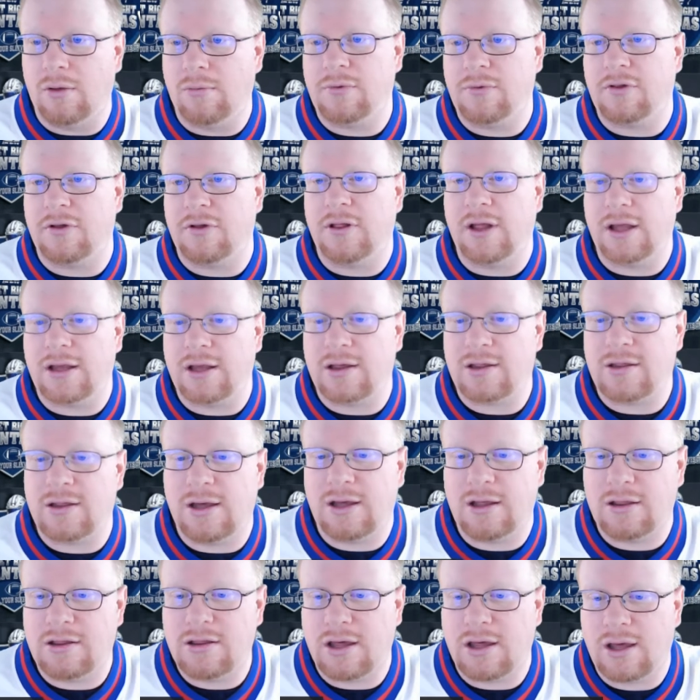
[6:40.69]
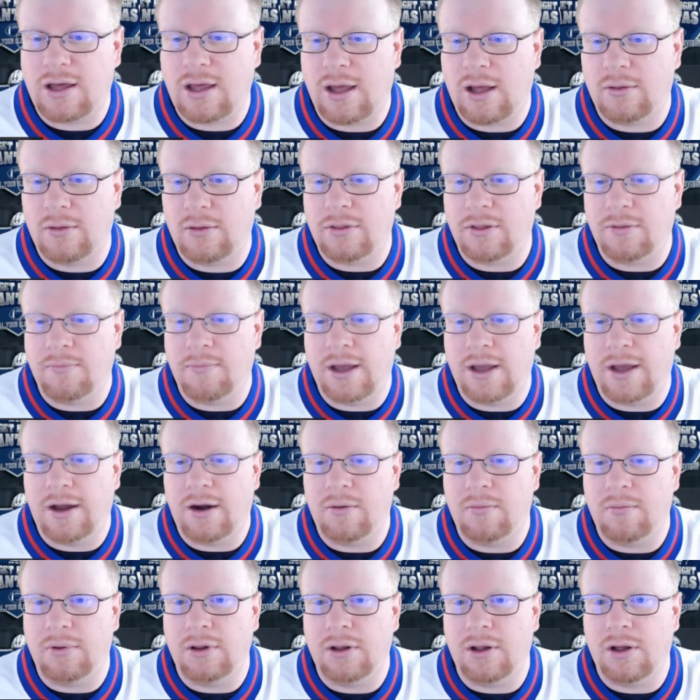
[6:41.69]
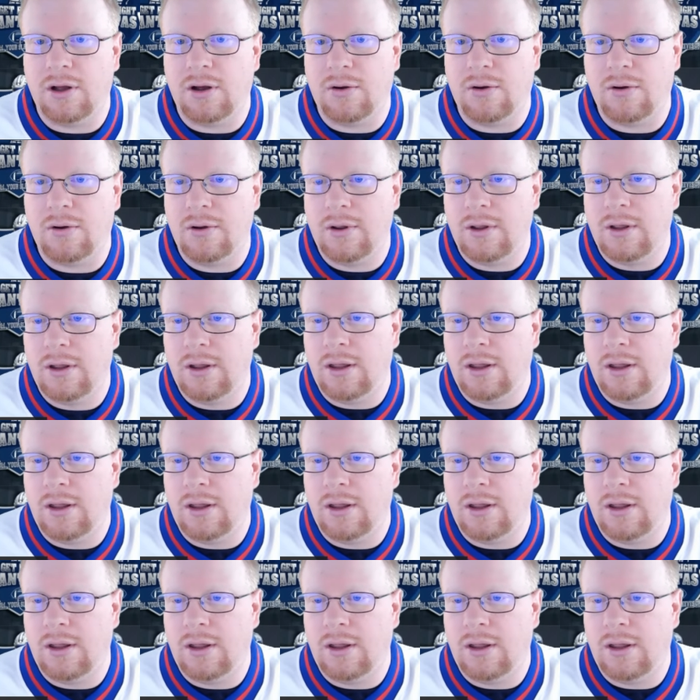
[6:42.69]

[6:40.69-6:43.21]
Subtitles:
So like I said, check out the banner below.